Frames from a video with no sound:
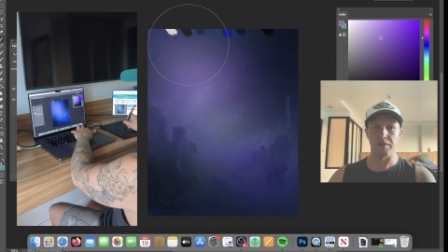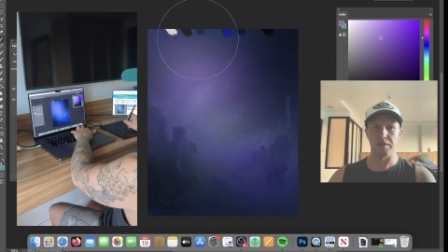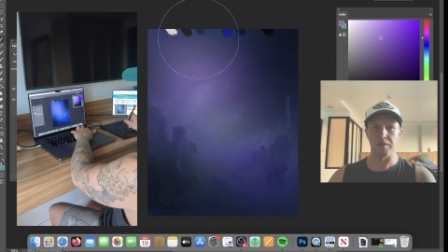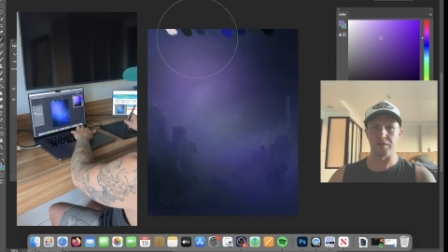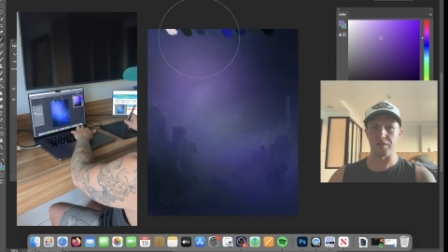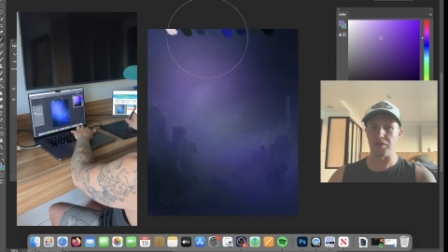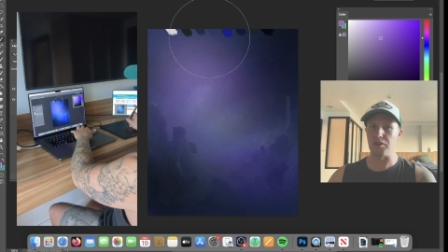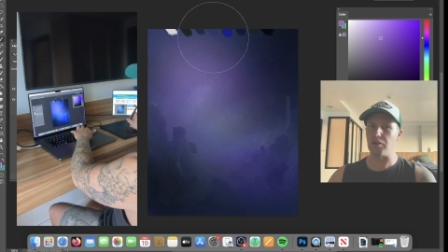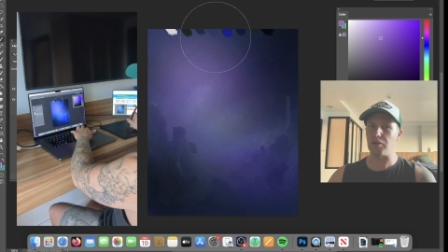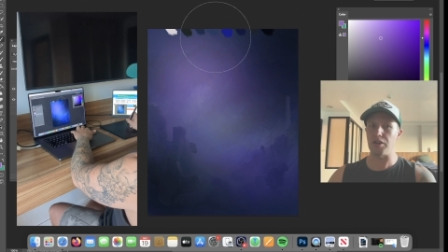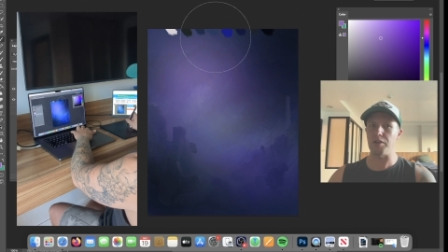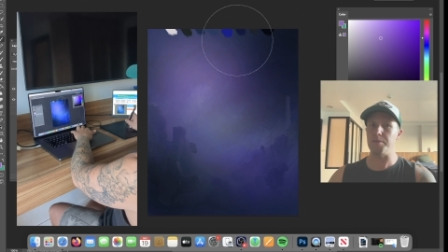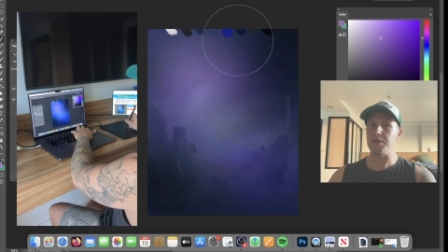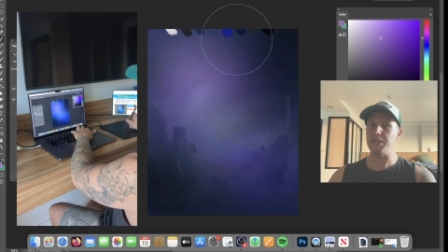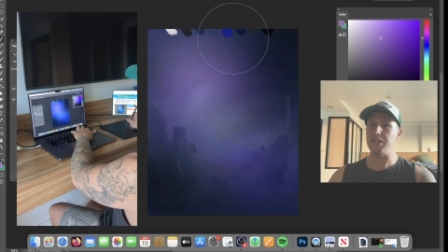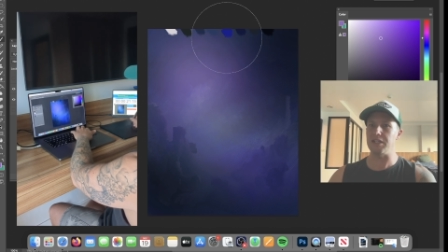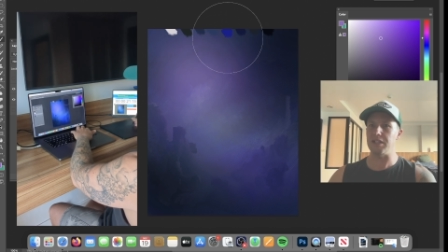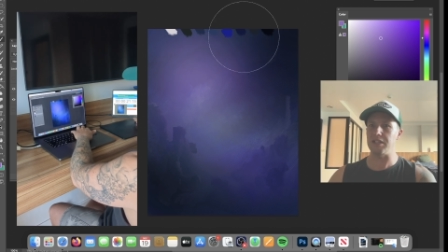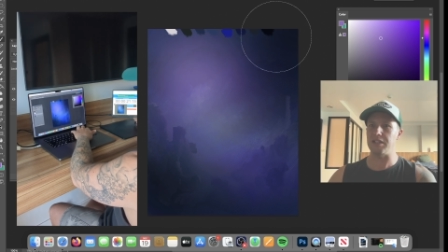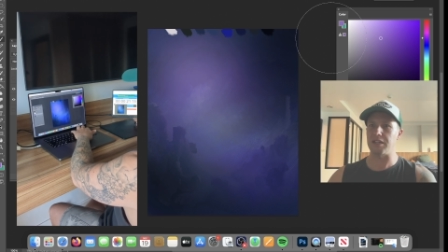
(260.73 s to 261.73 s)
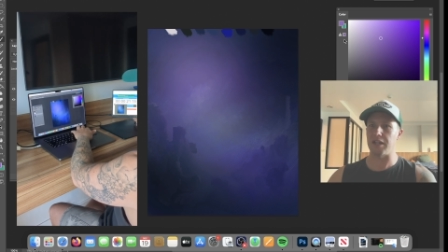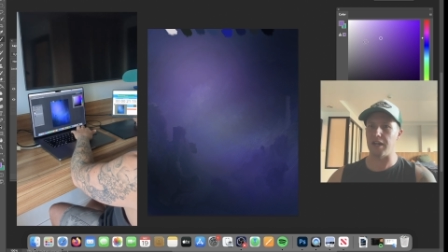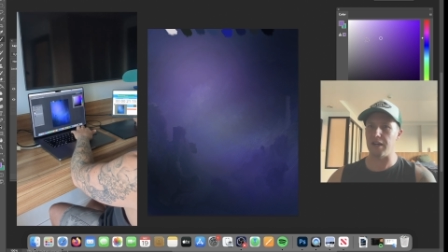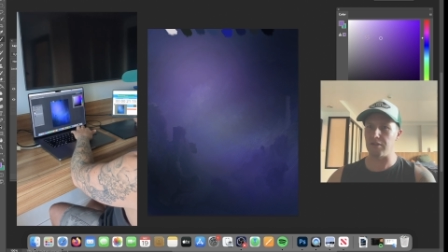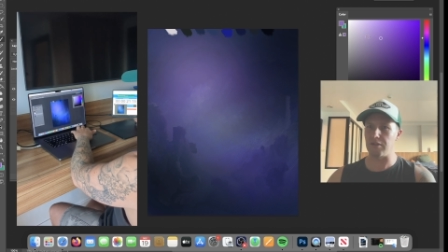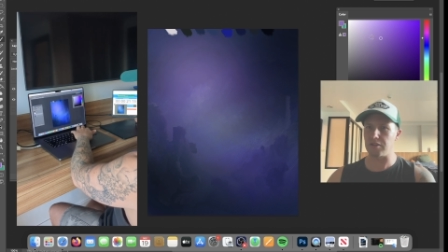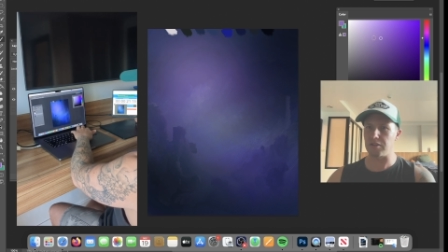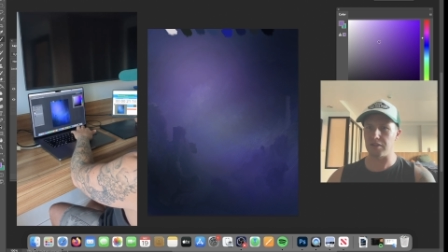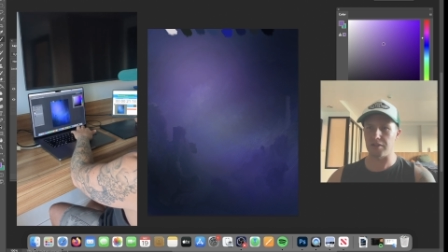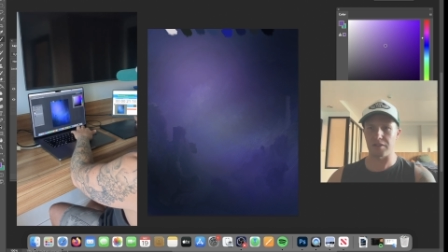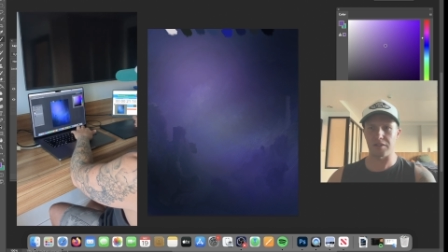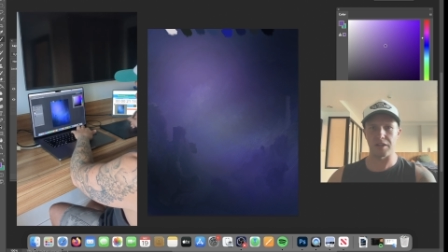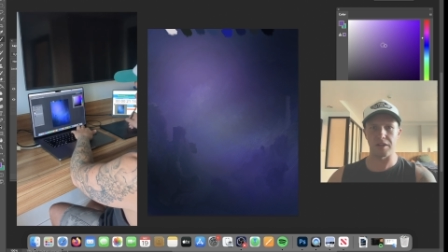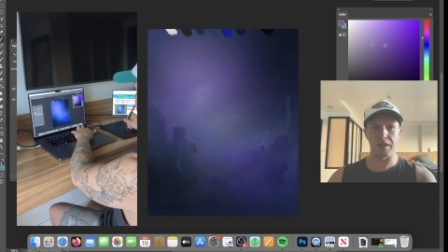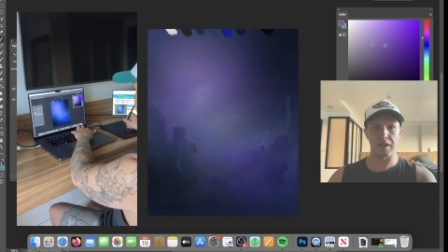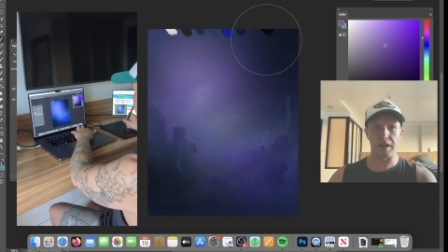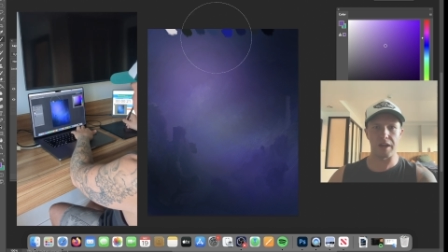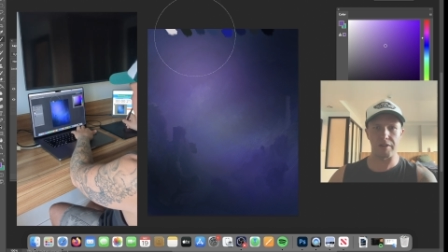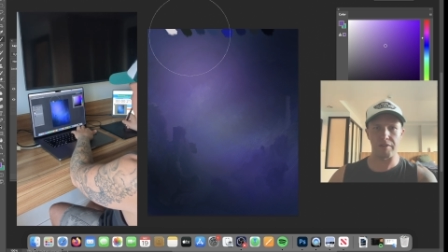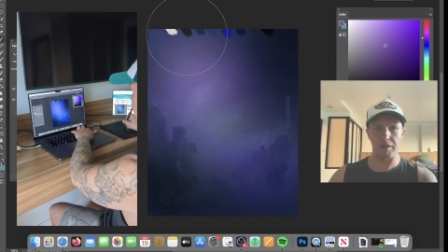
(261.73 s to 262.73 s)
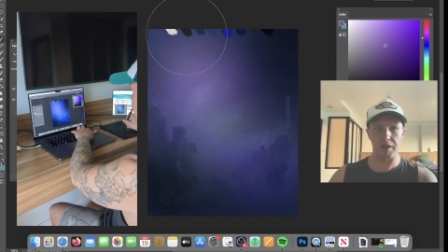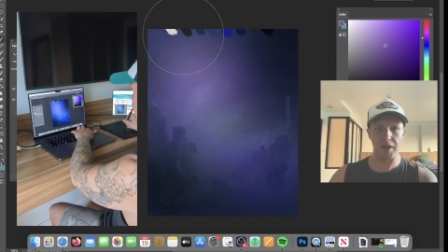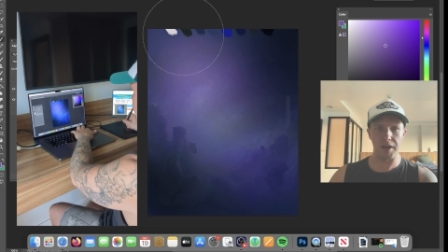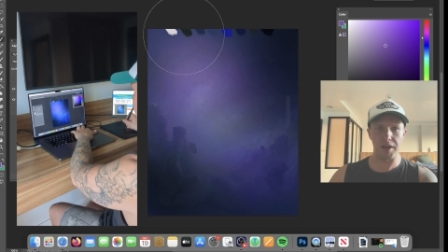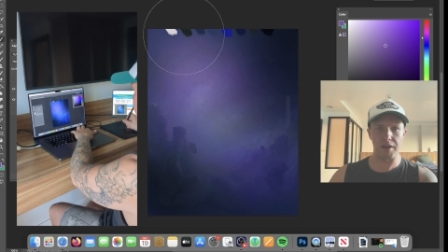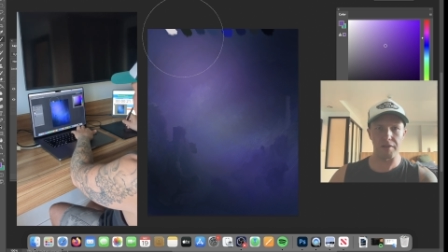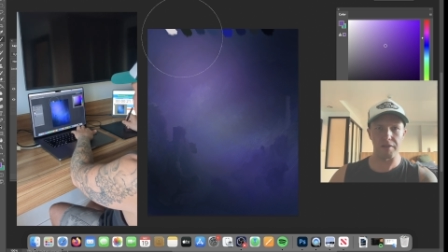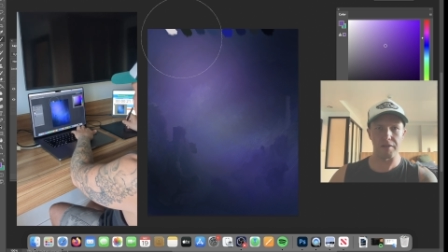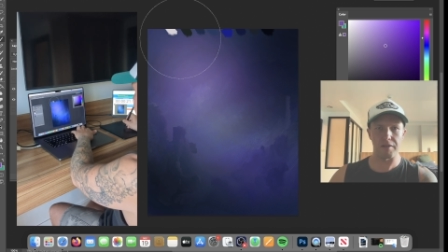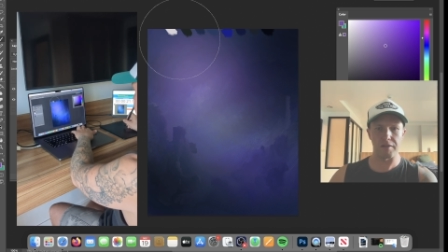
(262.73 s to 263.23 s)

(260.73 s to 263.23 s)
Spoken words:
It's not going to be detailed, I'll tell you that right now.